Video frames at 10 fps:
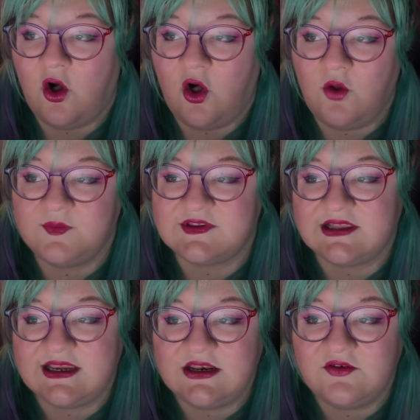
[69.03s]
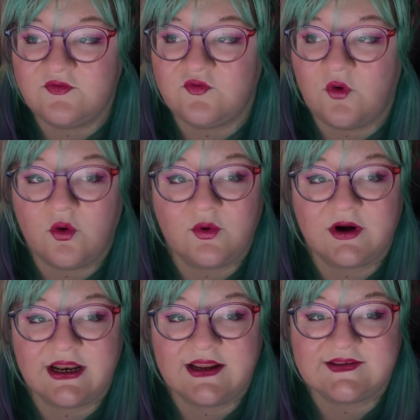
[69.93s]
Holmes leaned
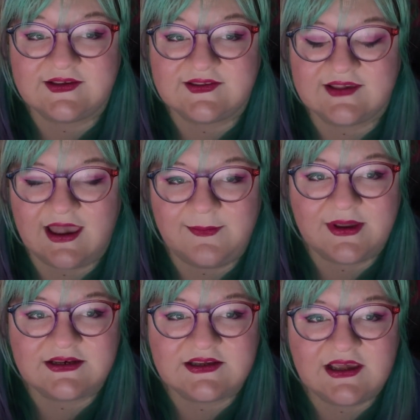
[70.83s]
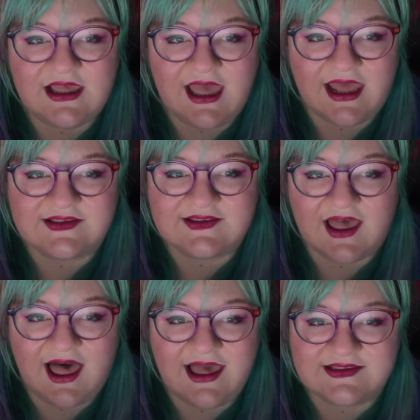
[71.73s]
forward in his excitement, and his
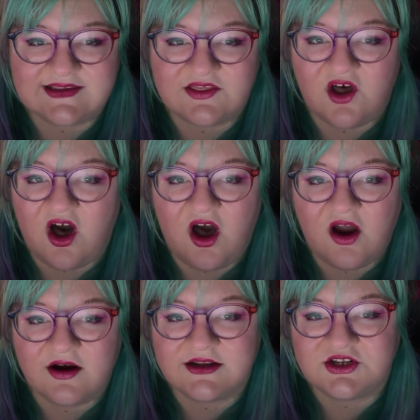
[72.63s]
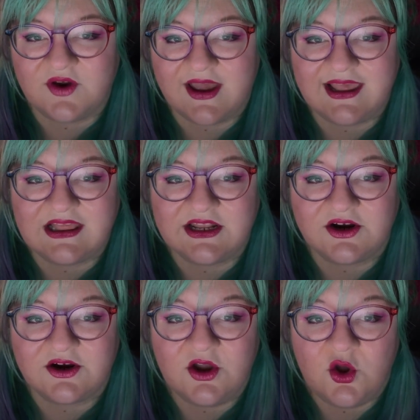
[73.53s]
eyes had the hard, dry
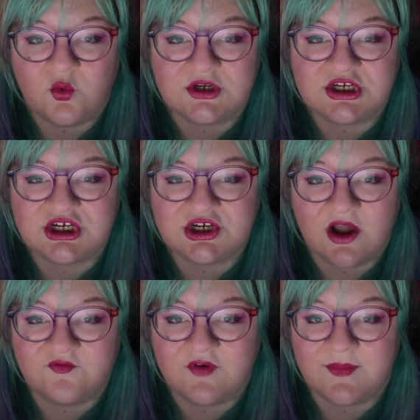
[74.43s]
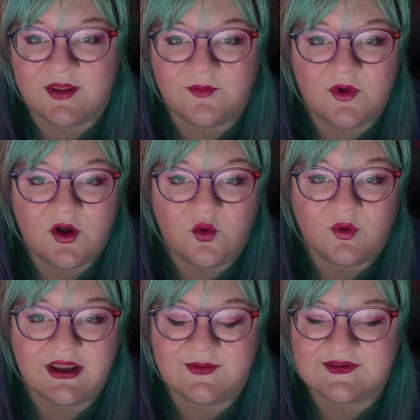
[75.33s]
glitter which shot from them
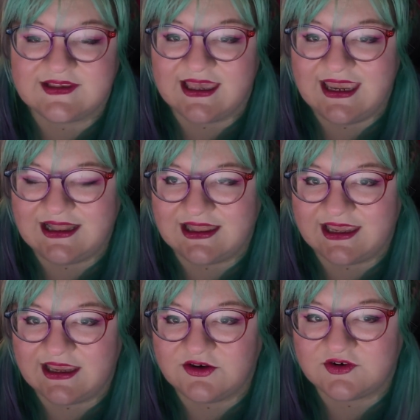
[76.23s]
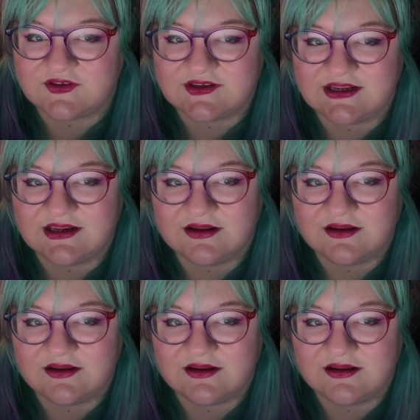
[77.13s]
when he was keenly interested.